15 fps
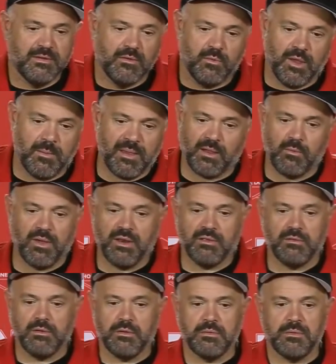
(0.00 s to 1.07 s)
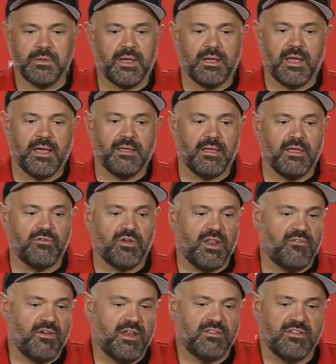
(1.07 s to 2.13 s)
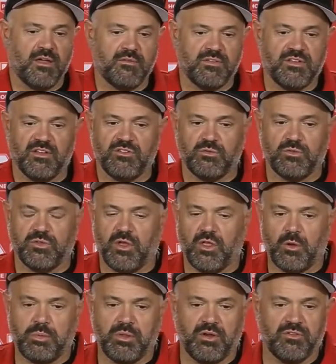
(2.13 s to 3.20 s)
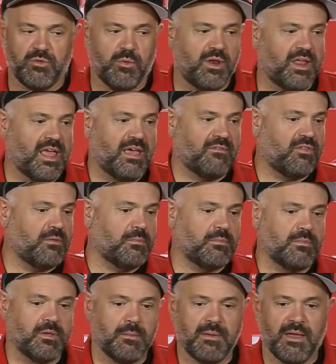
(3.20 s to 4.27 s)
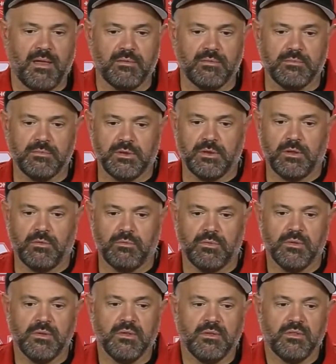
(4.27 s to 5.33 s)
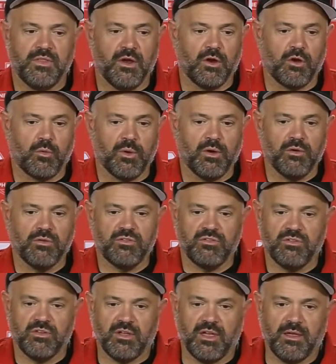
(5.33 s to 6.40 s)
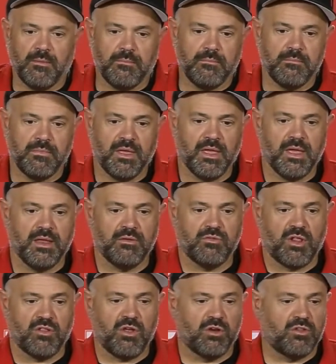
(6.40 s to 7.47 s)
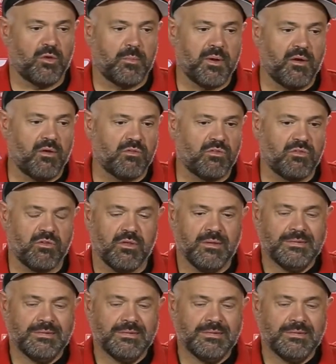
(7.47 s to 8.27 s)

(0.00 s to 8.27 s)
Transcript: way back when uh, I, I, try to have honest conversations with all our players that want to have them about you know their careers um, and try to talk to their parents